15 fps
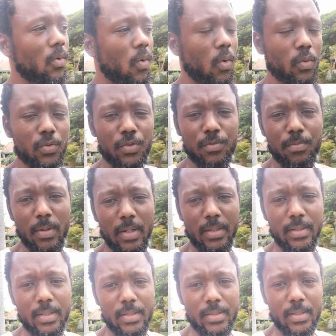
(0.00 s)
caused by
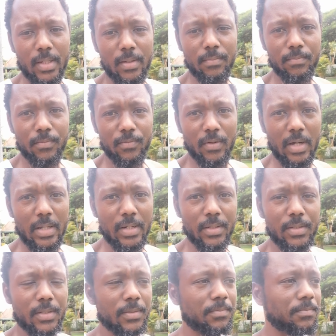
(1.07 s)
this
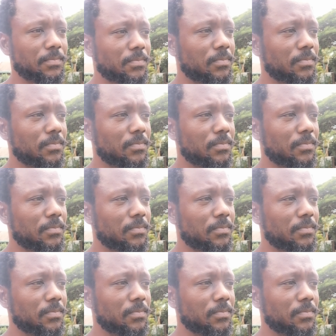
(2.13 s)
virus,